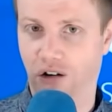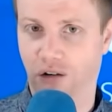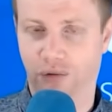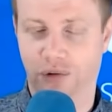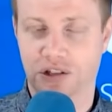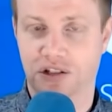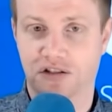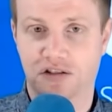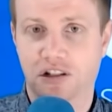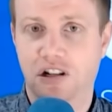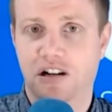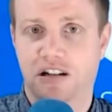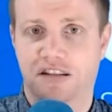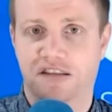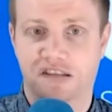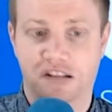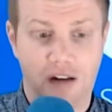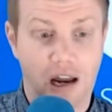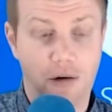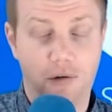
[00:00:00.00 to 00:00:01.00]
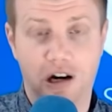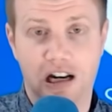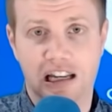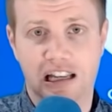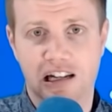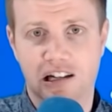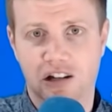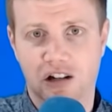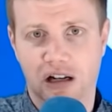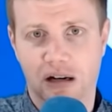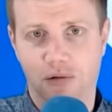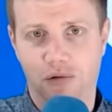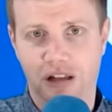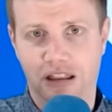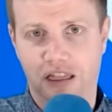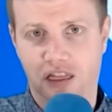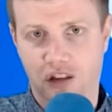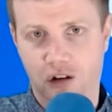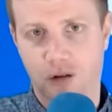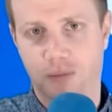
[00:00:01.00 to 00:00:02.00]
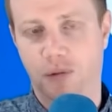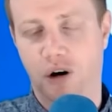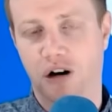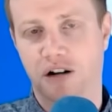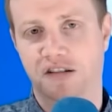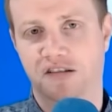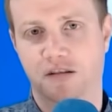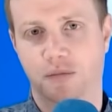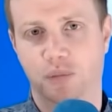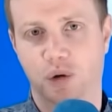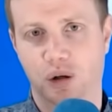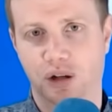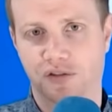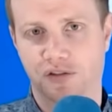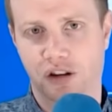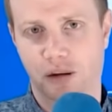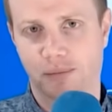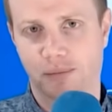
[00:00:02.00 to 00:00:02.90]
which is good. So now we're going to get a look at what third parties are building for the